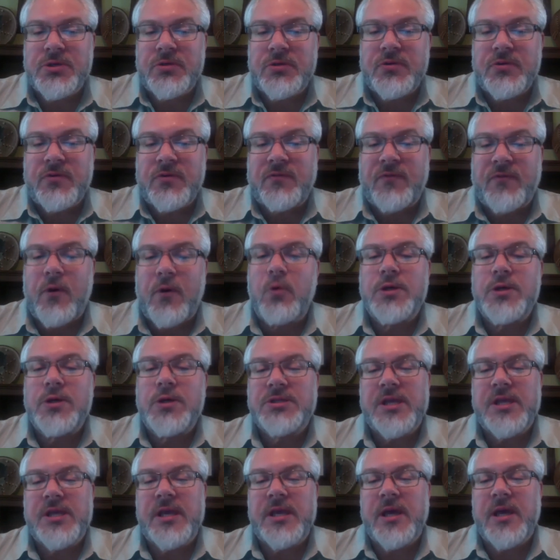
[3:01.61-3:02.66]

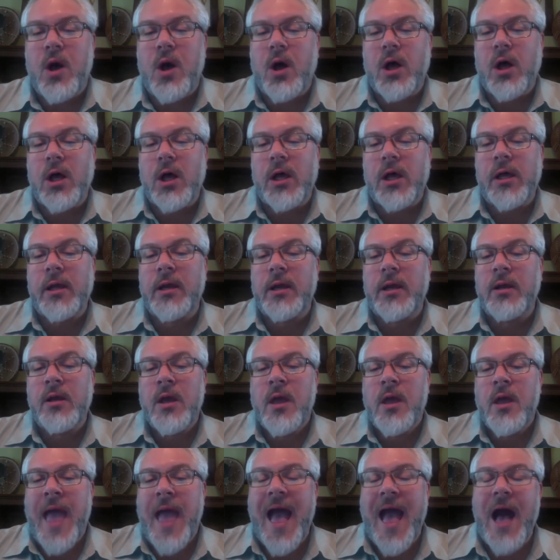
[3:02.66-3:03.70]
focusing on
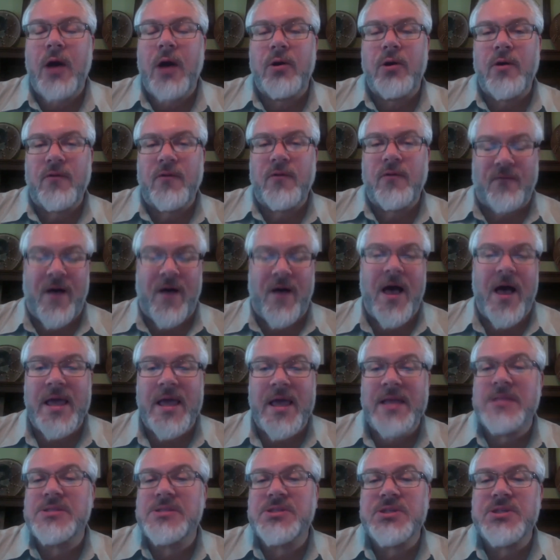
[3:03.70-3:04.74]
how to
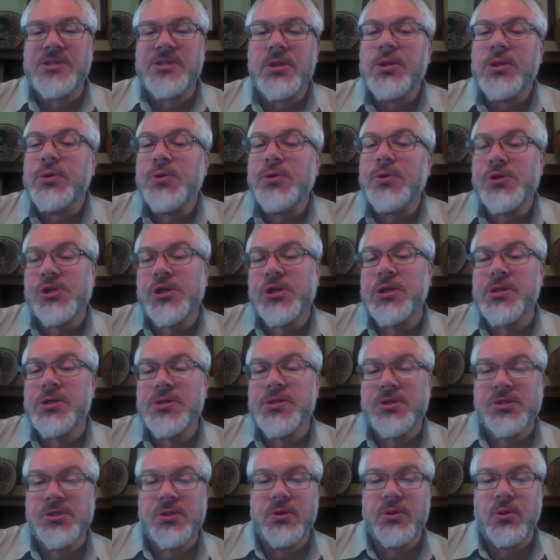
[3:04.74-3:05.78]
find solutions
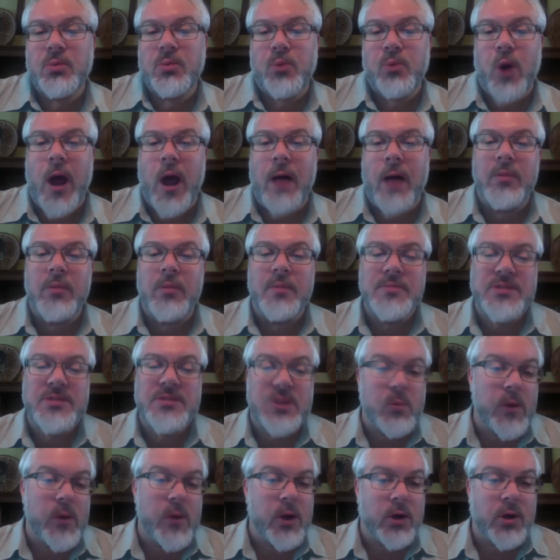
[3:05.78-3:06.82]
to the problems that
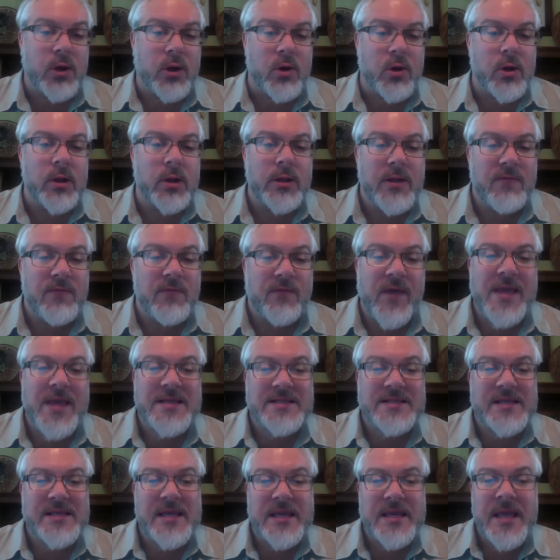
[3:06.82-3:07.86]
we are currently
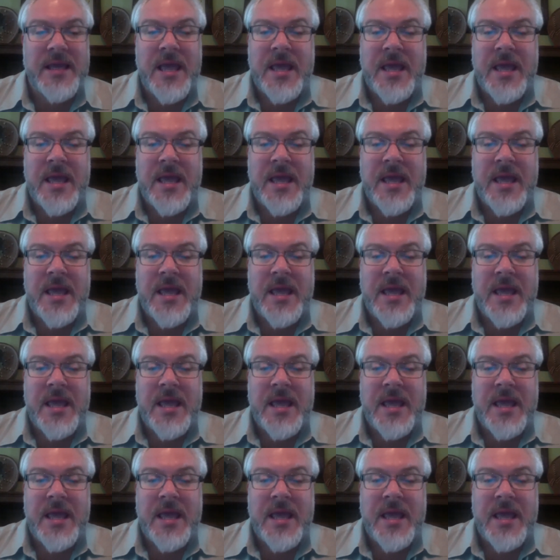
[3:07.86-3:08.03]
facing